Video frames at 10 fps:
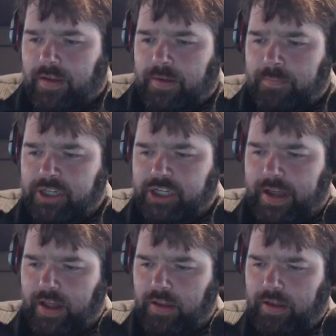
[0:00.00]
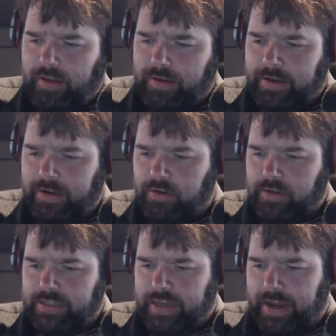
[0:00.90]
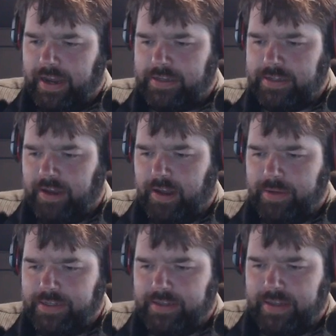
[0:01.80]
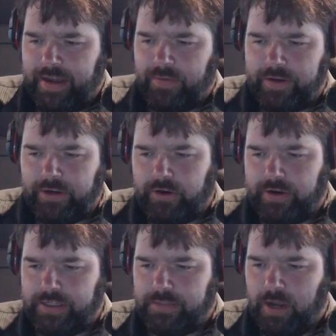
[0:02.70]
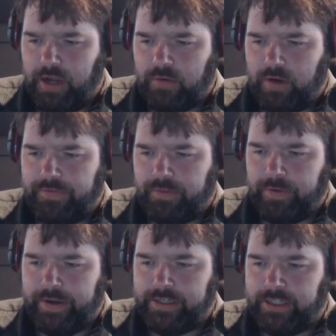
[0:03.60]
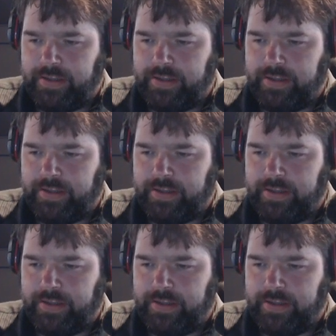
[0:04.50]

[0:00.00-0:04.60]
Nichelle Nichols has commented that when Kirk and Spock were off the bridge,